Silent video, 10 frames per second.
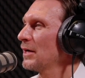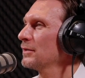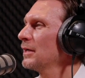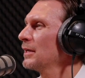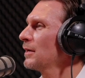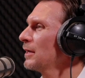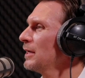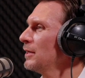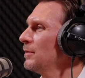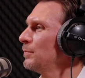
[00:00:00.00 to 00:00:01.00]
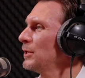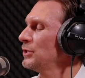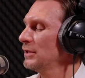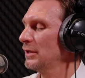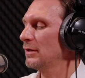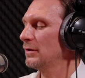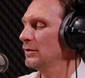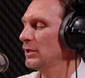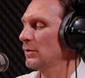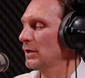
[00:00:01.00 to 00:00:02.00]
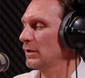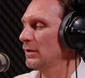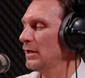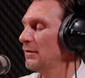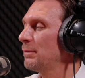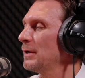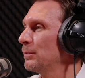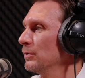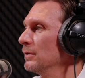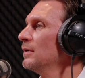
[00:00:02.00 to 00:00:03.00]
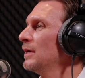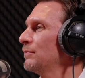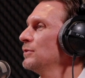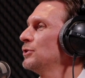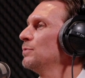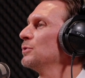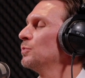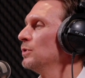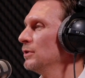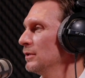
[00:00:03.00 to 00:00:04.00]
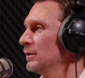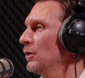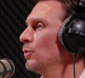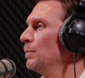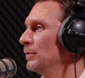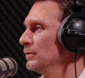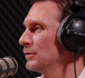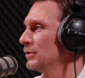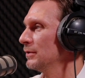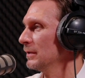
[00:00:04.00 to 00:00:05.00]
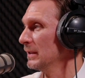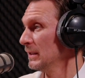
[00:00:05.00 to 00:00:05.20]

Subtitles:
I get the impression that, if consumers were open to